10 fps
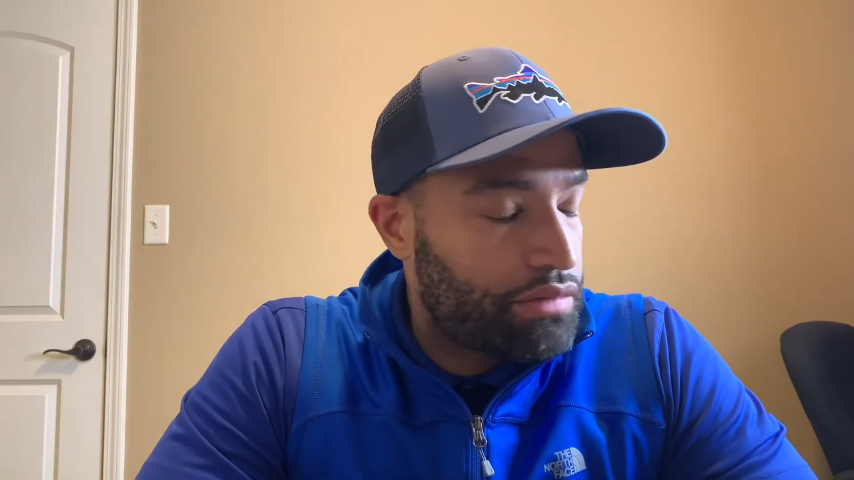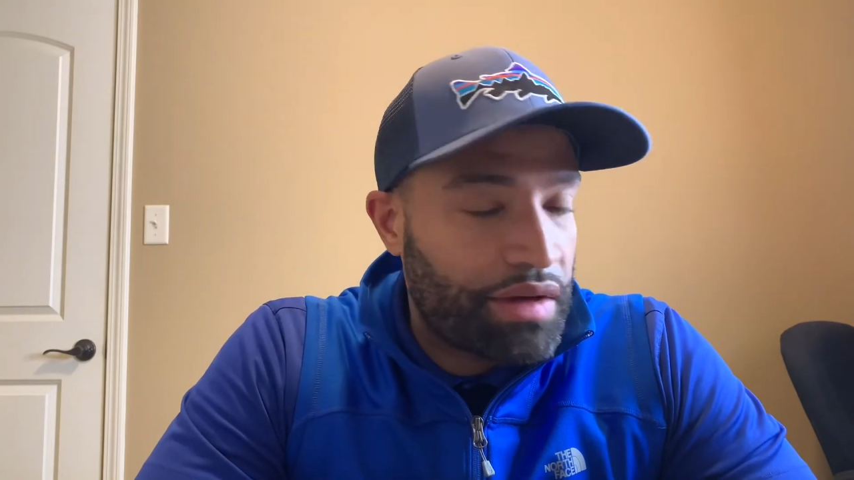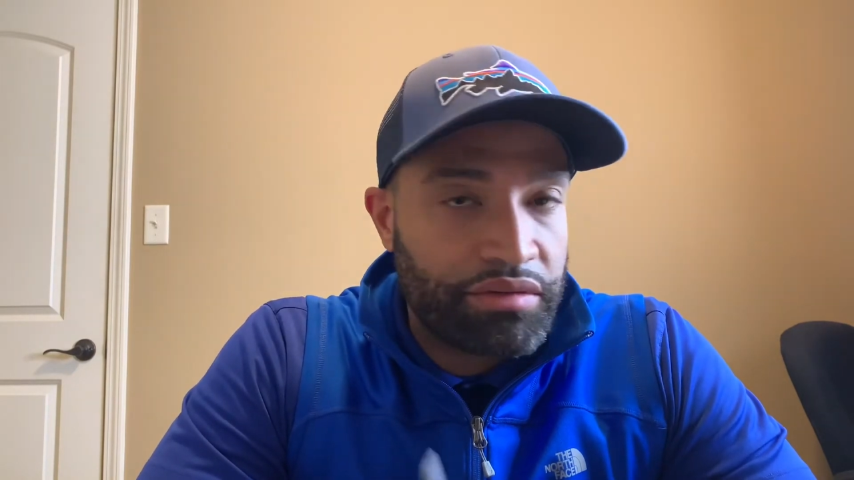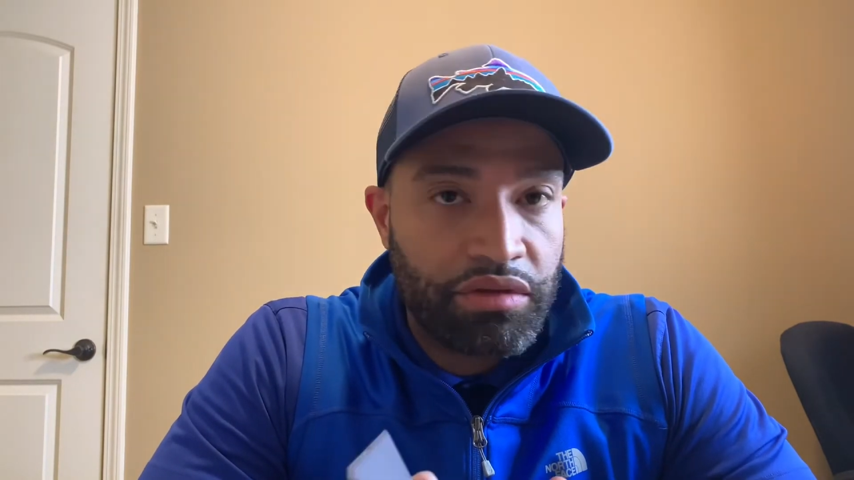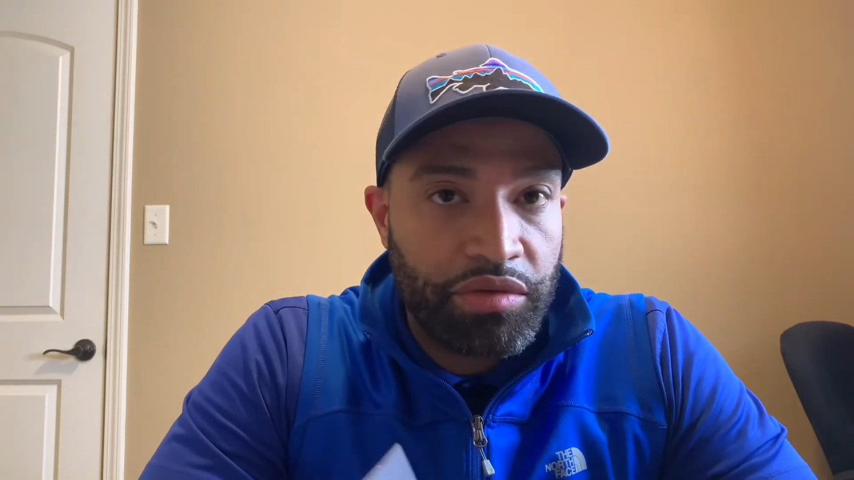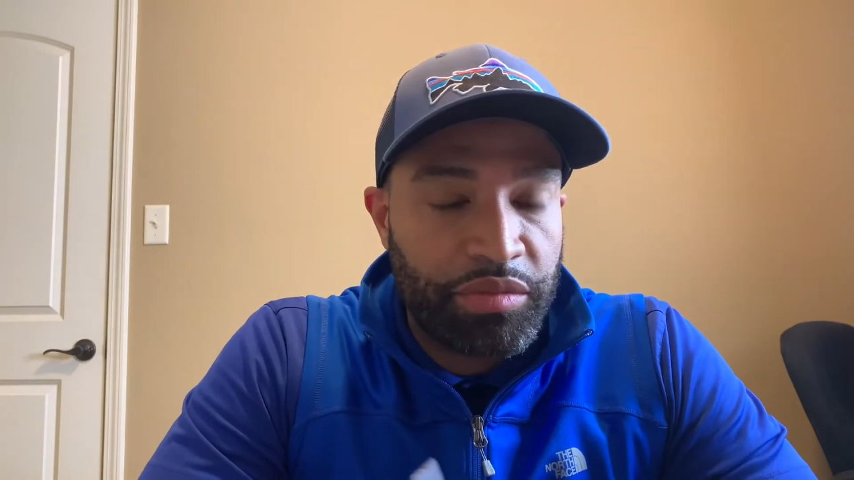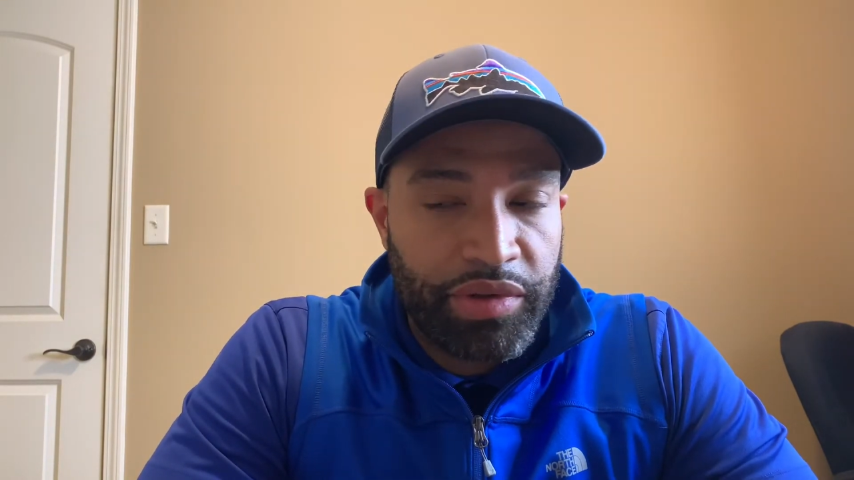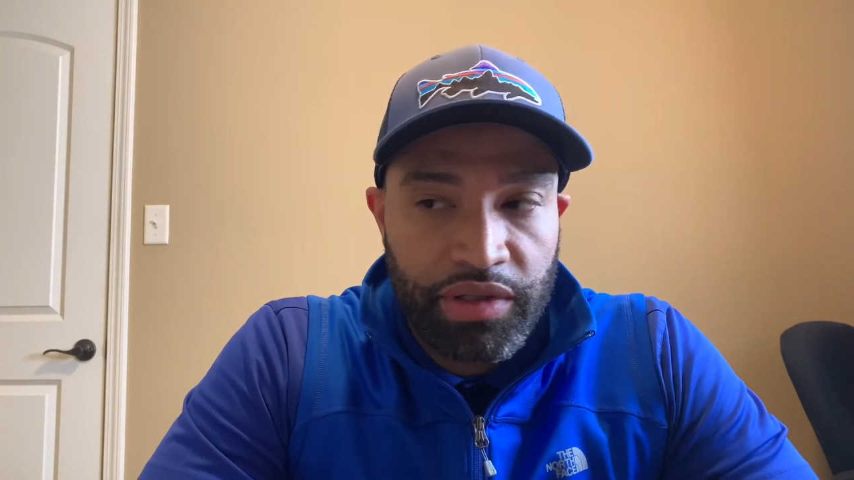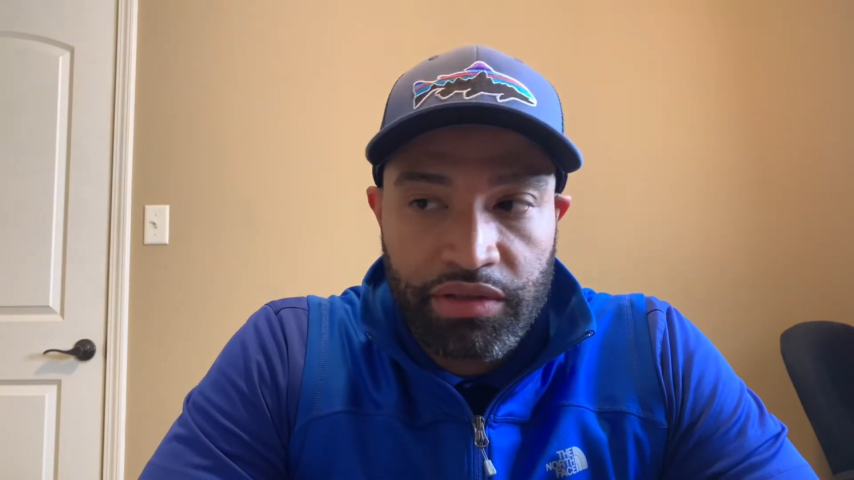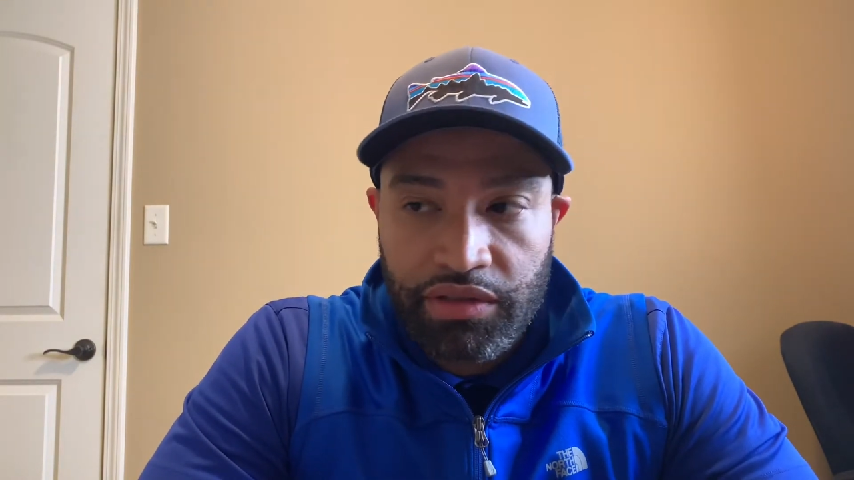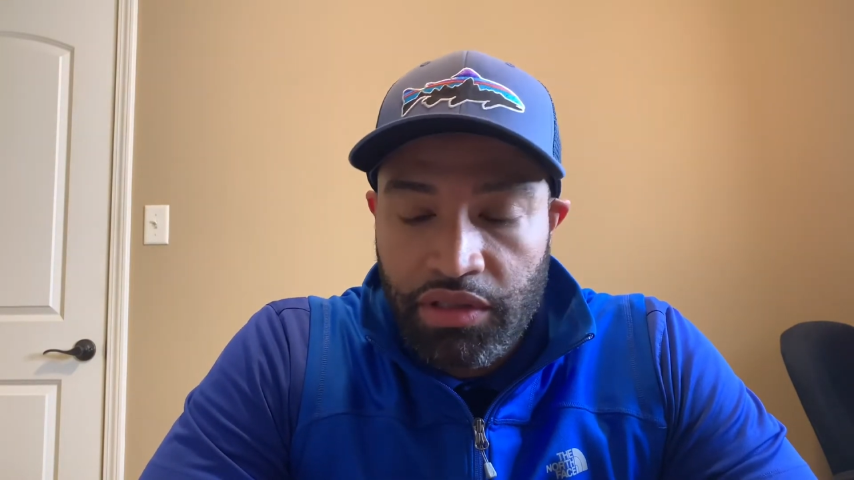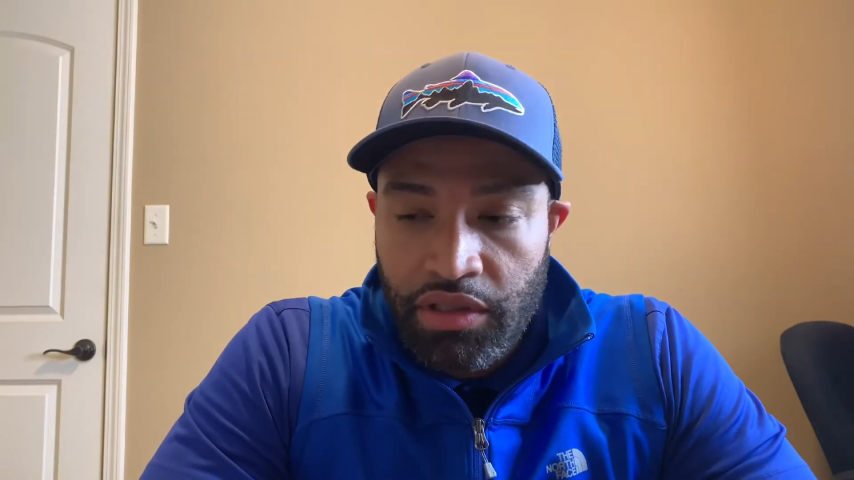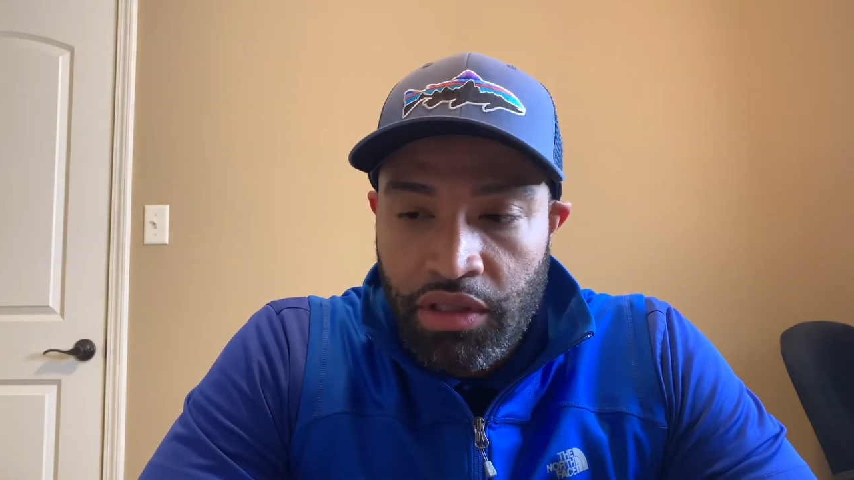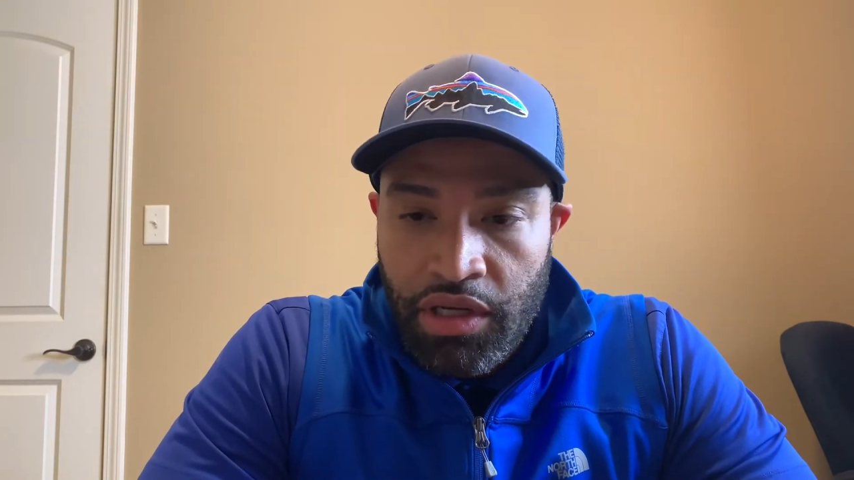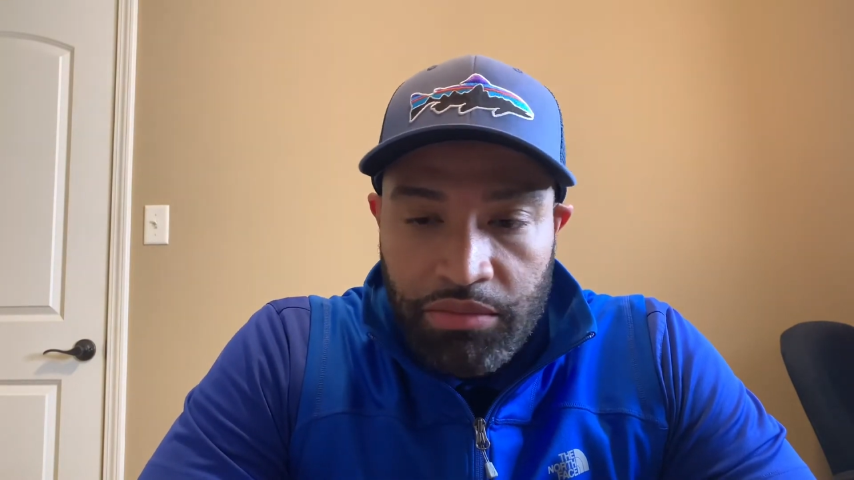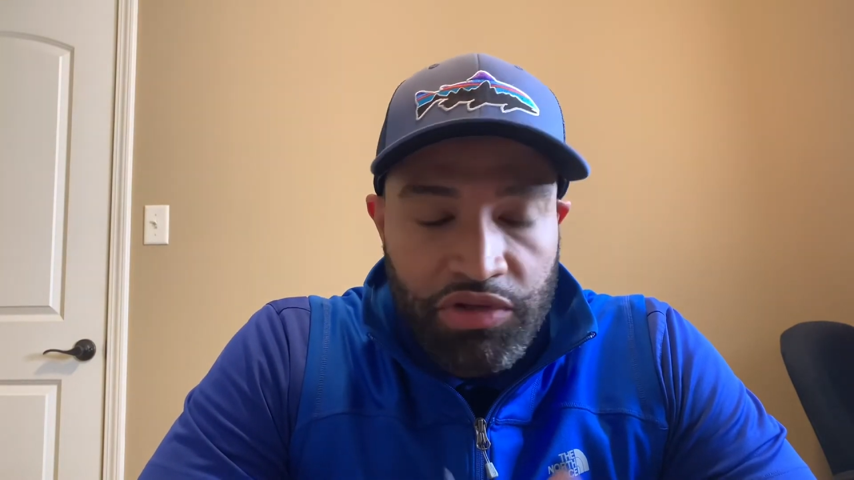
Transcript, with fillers: I was going to be pissed. I'm